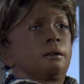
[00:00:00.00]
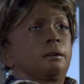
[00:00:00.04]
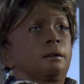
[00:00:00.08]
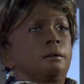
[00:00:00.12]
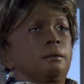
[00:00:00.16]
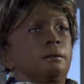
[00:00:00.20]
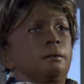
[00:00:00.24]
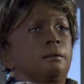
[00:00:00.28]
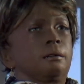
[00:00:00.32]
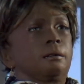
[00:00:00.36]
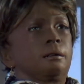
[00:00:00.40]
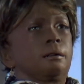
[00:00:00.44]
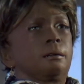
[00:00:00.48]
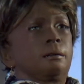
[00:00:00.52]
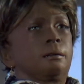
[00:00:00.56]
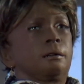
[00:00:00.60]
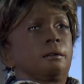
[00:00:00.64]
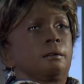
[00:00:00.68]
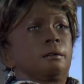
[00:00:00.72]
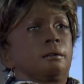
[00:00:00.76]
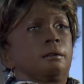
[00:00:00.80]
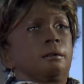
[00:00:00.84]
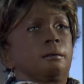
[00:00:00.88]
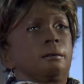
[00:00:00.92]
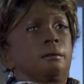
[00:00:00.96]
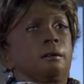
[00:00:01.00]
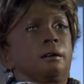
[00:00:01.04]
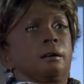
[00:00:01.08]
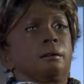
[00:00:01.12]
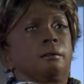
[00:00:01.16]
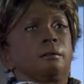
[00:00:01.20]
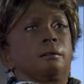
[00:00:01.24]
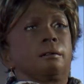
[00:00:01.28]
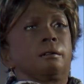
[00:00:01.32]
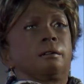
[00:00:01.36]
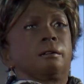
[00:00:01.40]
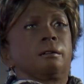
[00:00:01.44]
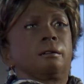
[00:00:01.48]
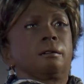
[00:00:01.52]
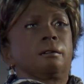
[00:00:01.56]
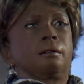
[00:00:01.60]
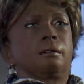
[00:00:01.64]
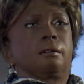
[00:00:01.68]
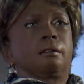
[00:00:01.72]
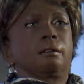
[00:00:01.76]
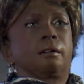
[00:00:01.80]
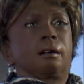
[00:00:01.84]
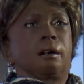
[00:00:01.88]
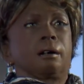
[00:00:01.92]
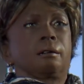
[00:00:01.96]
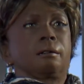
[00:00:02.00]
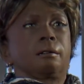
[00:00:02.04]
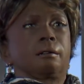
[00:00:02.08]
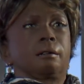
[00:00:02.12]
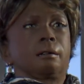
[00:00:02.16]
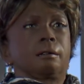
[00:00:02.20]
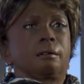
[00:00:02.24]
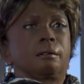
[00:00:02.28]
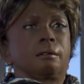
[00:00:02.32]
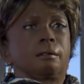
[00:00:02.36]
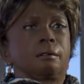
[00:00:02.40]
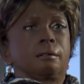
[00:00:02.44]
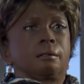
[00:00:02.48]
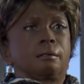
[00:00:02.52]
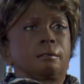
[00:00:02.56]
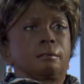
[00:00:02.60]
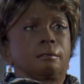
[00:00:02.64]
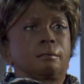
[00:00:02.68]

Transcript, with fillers: old aphorism that old Rene Descartes said,